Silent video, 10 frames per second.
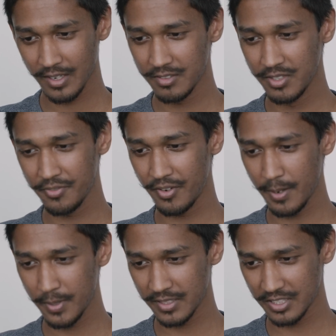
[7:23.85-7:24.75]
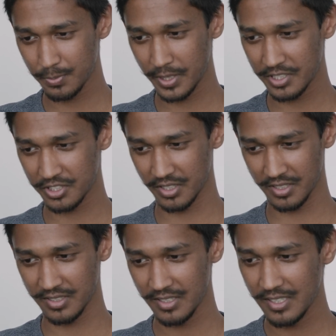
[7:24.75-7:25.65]
reframing this
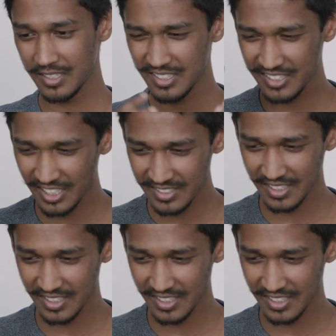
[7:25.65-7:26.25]
picture just